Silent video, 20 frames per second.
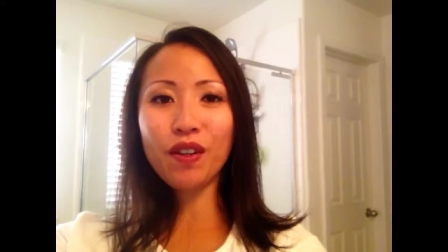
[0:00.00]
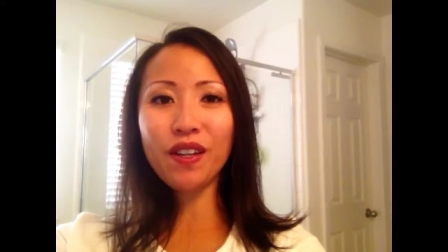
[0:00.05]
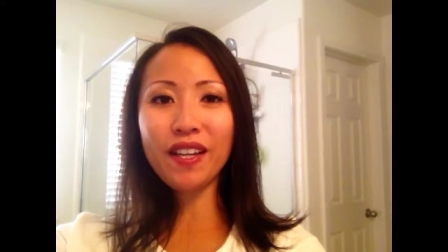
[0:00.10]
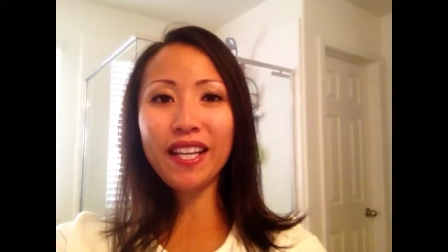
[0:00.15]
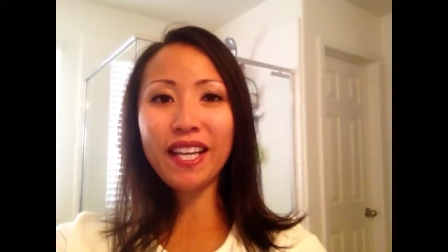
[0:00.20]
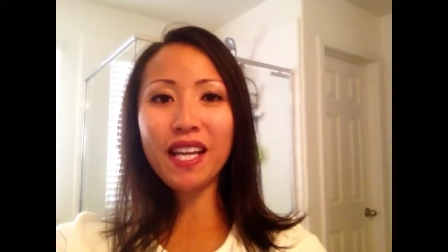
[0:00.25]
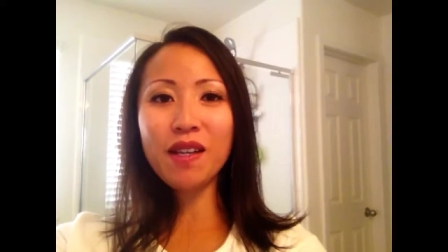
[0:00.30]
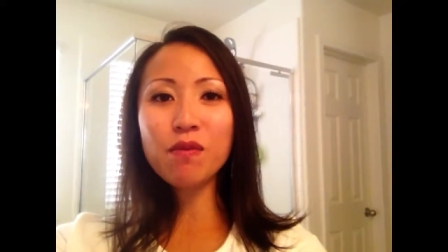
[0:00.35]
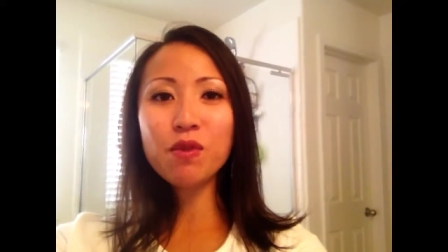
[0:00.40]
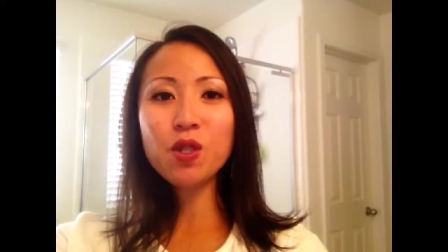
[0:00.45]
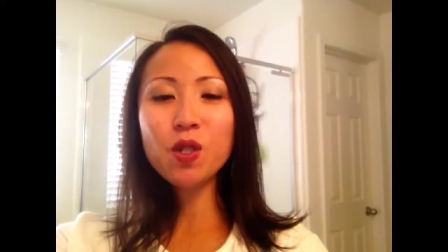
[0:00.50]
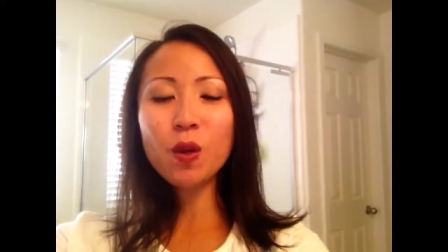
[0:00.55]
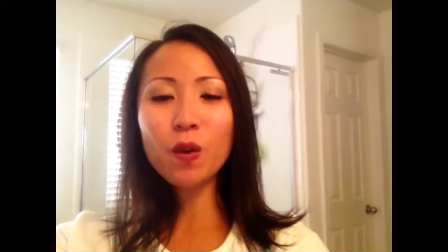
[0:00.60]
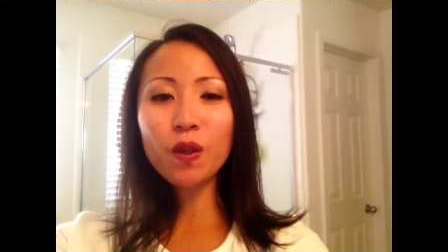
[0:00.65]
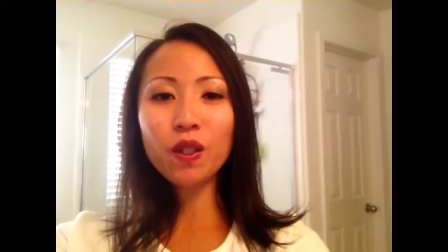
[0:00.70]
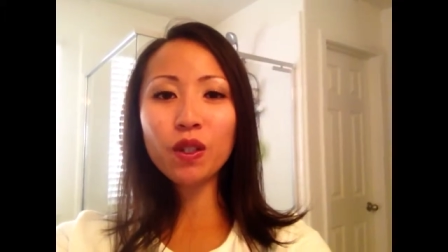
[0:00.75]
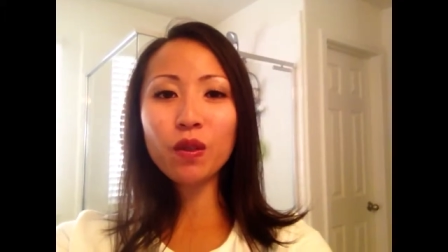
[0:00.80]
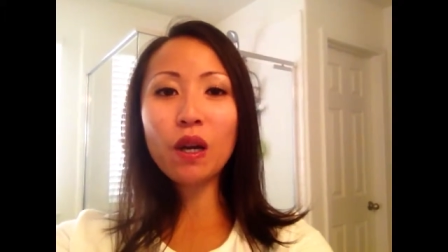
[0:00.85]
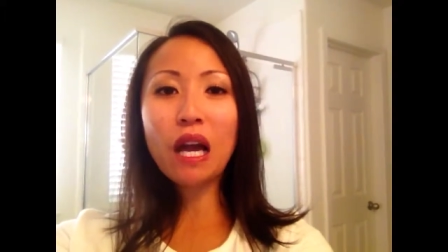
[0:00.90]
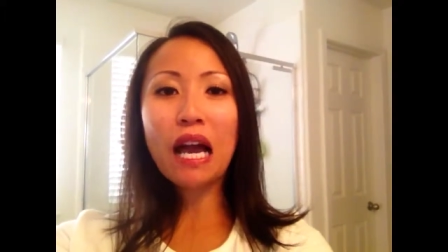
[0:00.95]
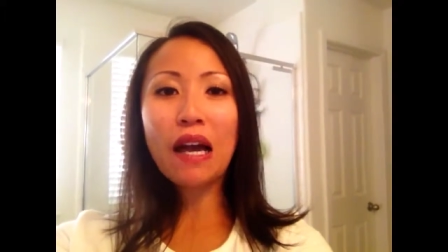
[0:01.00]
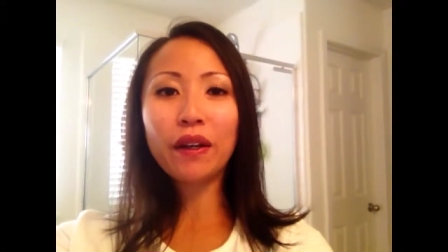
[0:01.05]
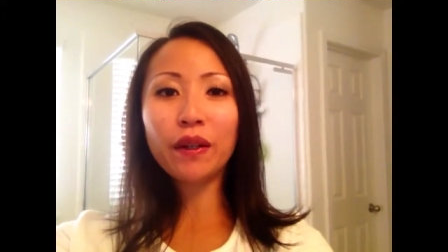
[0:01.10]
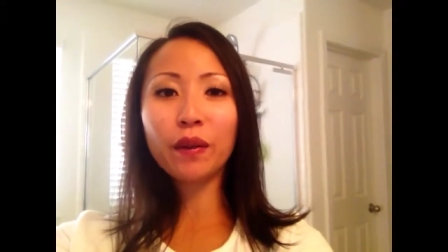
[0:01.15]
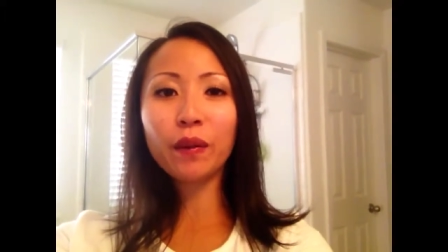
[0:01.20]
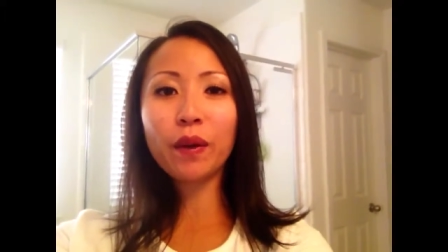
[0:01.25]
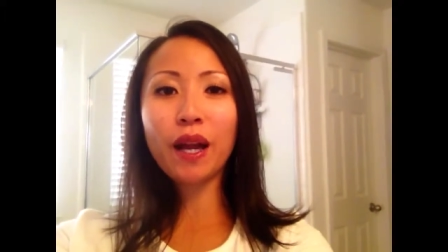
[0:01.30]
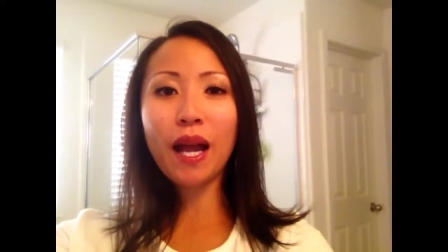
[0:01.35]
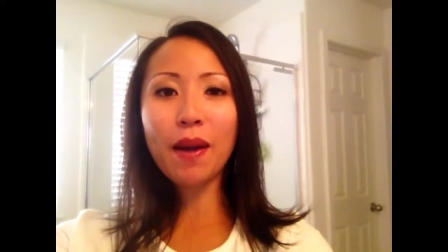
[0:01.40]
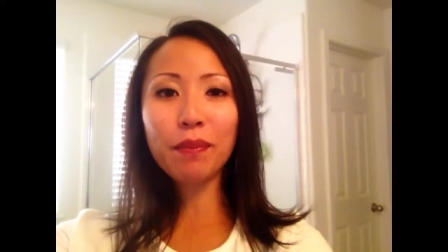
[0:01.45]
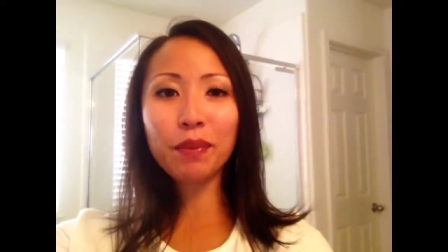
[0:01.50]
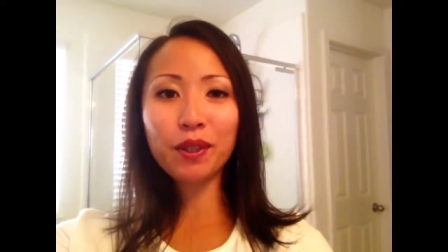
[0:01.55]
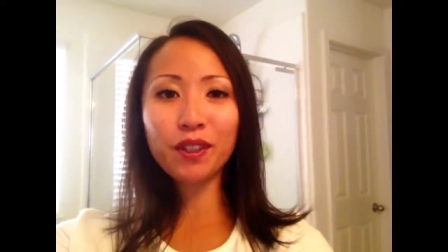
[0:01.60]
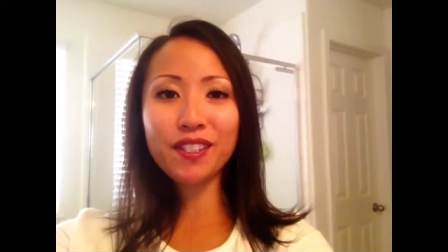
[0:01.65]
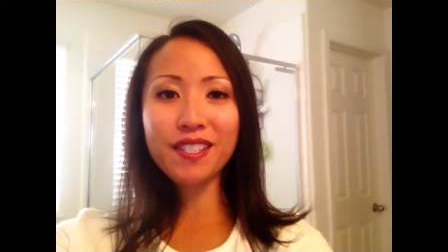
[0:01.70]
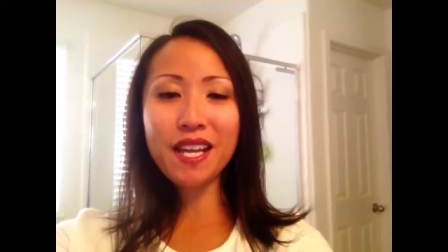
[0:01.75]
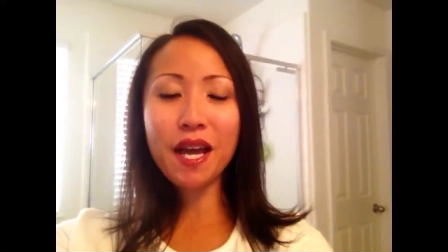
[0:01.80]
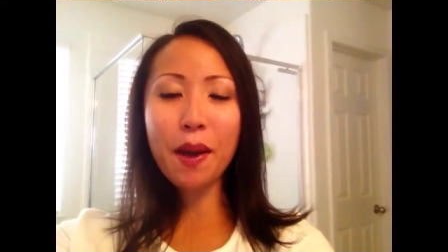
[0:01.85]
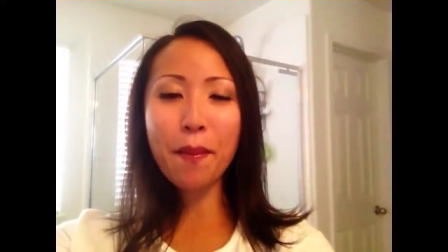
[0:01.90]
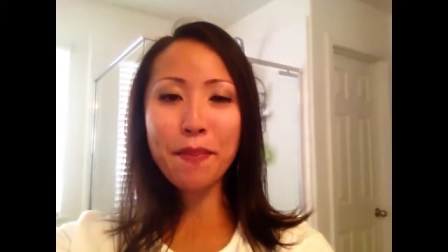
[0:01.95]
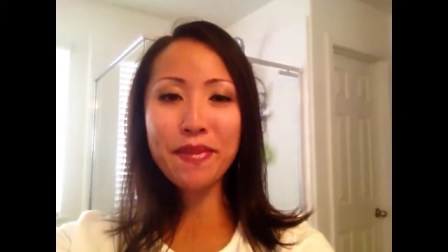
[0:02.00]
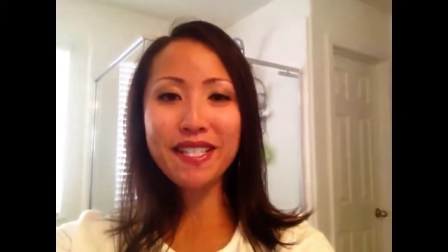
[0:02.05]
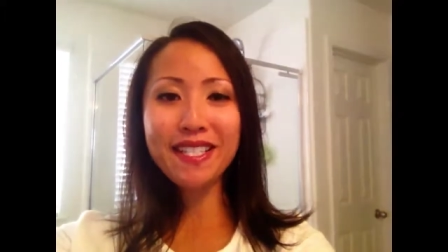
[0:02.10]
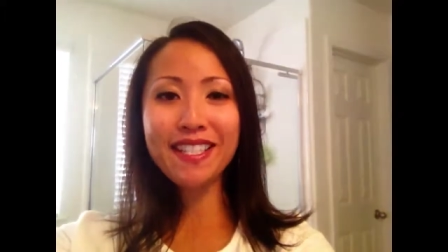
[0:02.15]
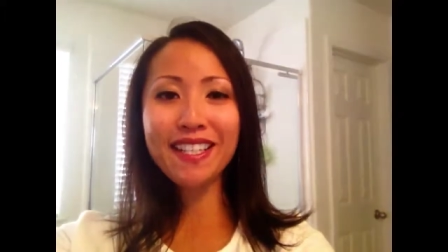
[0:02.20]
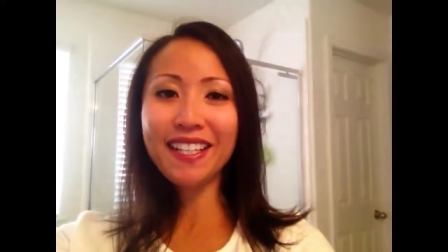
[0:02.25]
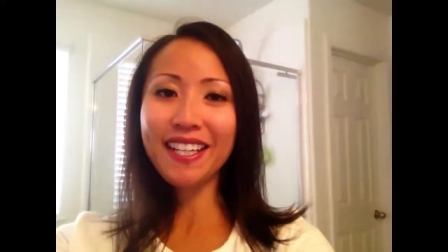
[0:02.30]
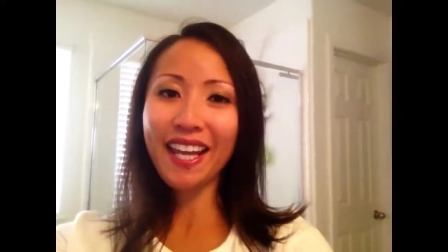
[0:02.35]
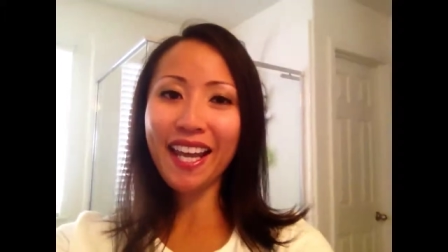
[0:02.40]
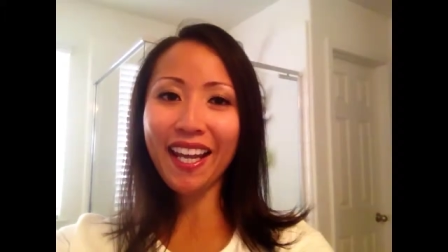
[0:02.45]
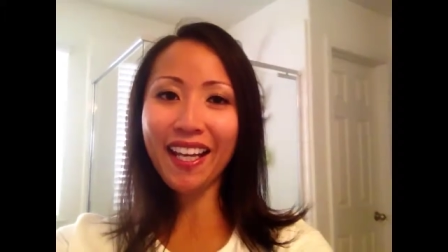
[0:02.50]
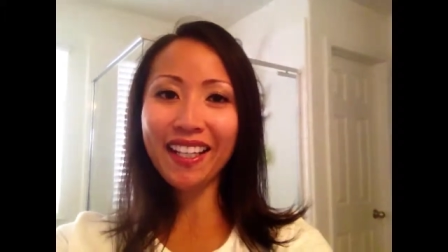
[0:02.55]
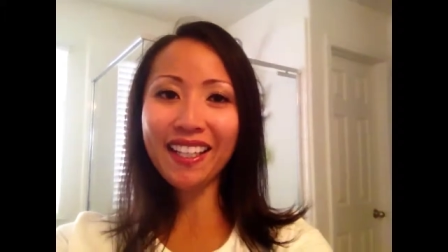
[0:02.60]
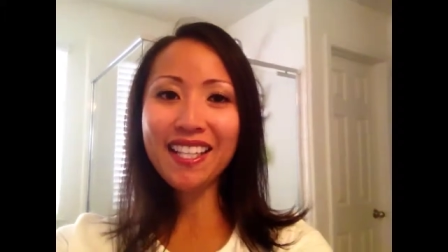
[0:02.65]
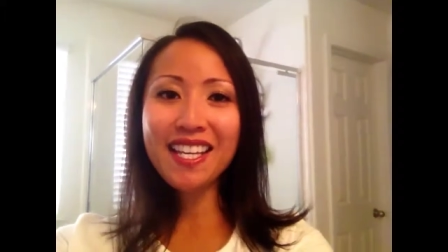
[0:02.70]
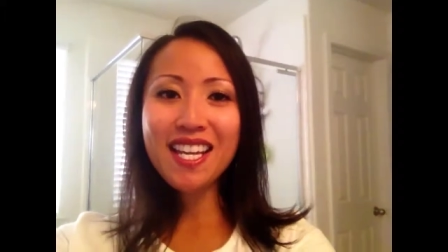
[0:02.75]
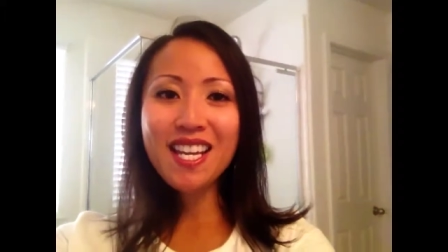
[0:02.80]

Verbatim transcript: and I'm showing you how to wrap your tummy today.